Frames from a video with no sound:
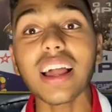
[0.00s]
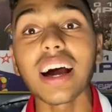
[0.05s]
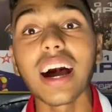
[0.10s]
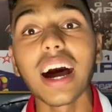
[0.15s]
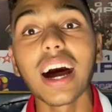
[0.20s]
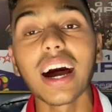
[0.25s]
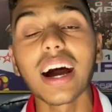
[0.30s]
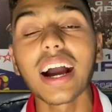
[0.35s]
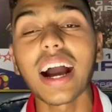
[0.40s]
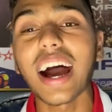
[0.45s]

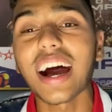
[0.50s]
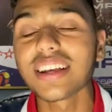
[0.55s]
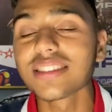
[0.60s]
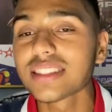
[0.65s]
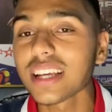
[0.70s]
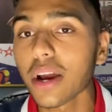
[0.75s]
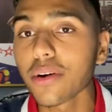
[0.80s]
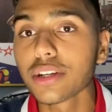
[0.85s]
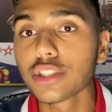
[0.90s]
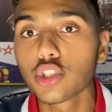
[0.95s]

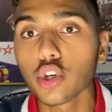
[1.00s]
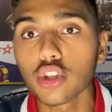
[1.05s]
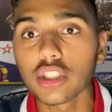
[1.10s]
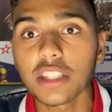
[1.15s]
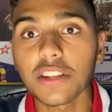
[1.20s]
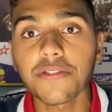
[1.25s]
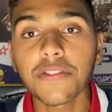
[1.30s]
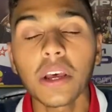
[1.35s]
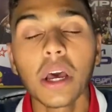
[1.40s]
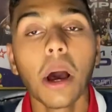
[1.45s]
Alzarri
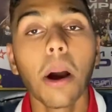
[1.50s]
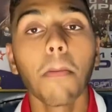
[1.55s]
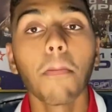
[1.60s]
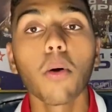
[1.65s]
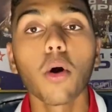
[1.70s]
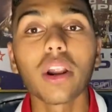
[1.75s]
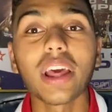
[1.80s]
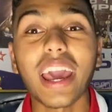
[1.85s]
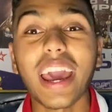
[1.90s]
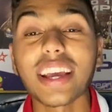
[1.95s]
Joseph
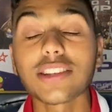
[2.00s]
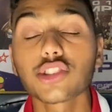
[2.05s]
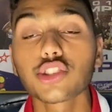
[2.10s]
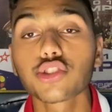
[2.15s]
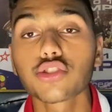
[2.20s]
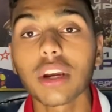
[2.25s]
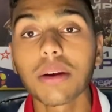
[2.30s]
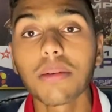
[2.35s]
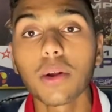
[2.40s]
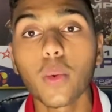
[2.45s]
bowling
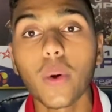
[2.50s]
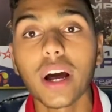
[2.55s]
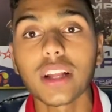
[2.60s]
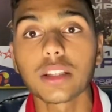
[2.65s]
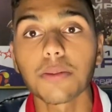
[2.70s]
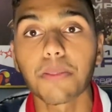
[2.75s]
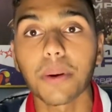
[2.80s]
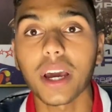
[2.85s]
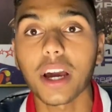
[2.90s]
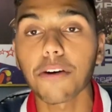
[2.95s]
extremely well
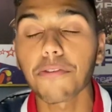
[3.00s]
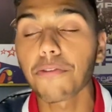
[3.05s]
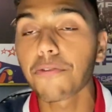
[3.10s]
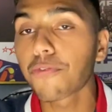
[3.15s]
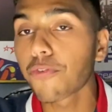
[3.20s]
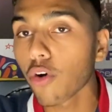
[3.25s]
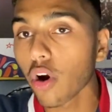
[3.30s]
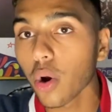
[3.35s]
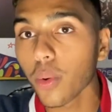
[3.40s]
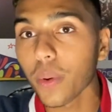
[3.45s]
to pick up
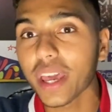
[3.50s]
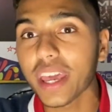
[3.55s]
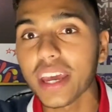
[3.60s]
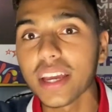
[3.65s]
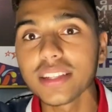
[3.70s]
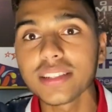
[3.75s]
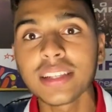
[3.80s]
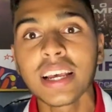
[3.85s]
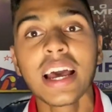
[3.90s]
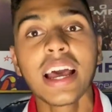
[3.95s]
four
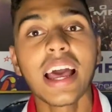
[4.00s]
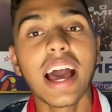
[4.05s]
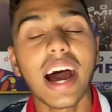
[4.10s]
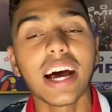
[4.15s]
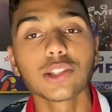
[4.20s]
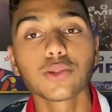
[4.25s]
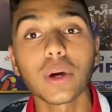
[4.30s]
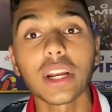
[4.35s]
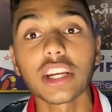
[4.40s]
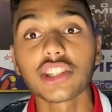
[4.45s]
wickets,
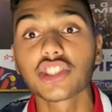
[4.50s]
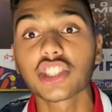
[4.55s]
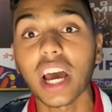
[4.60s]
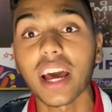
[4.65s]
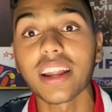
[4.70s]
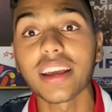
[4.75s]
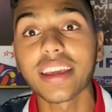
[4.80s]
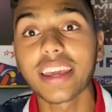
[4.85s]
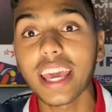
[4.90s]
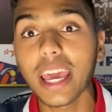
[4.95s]
as well as
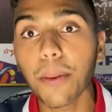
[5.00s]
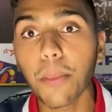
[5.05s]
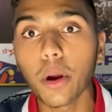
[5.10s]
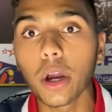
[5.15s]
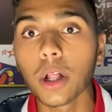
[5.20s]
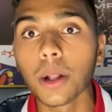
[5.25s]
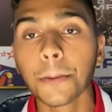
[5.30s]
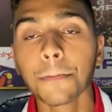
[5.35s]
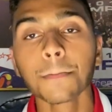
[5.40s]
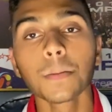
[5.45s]
Shannon
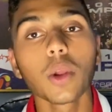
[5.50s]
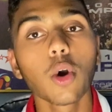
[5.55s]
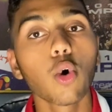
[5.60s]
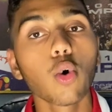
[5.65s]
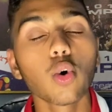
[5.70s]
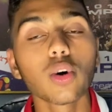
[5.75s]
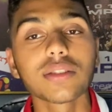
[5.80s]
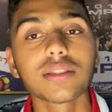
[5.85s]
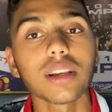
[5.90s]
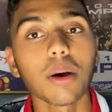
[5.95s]
Gabriel,
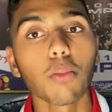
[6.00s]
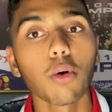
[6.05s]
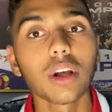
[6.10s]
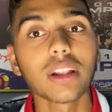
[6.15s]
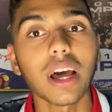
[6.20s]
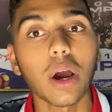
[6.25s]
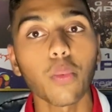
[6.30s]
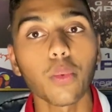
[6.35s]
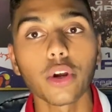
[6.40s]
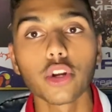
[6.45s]
who is
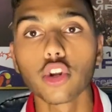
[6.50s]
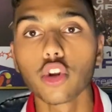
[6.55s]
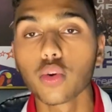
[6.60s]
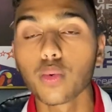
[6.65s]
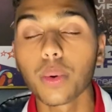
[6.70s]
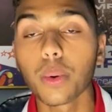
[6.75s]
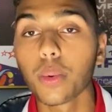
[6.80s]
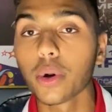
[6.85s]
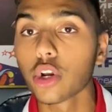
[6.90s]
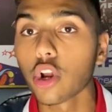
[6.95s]
someone that
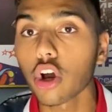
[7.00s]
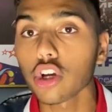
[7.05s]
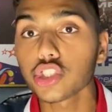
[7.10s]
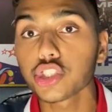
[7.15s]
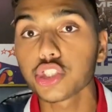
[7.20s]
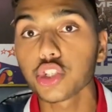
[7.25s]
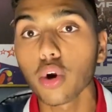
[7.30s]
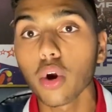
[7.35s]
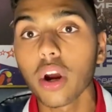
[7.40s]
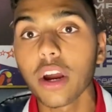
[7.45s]
we were not
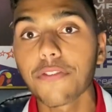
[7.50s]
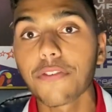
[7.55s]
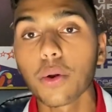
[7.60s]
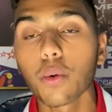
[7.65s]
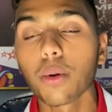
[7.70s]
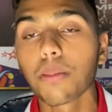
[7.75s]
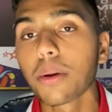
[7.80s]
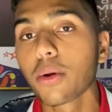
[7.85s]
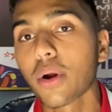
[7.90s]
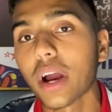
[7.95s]
sure if he
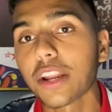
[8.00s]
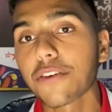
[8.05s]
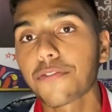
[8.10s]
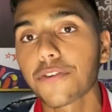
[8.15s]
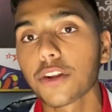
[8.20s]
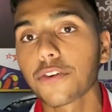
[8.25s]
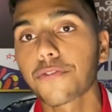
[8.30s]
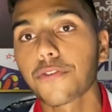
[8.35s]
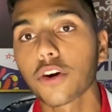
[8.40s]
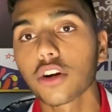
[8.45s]
would be ready
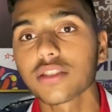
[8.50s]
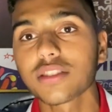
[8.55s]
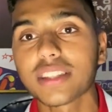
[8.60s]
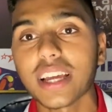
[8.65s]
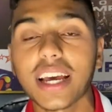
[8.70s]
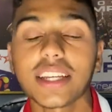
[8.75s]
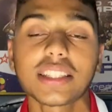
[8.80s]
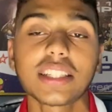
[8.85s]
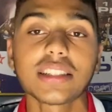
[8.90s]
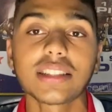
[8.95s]
for the first
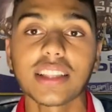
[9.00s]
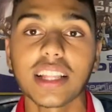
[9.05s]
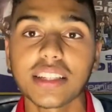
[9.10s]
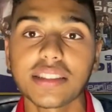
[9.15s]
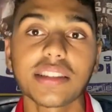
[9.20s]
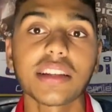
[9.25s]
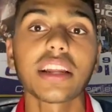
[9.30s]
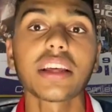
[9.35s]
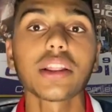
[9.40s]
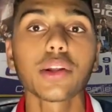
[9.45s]
test. He's
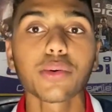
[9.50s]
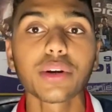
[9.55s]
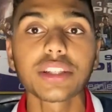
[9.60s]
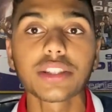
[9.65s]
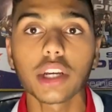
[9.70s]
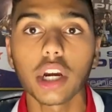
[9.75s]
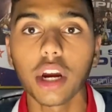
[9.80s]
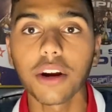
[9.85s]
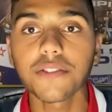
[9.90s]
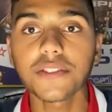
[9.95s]
listed in the
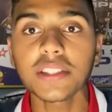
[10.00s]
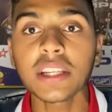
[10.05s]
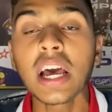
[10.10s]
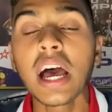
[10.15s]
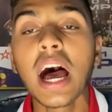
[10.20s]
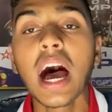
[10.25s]
reserves.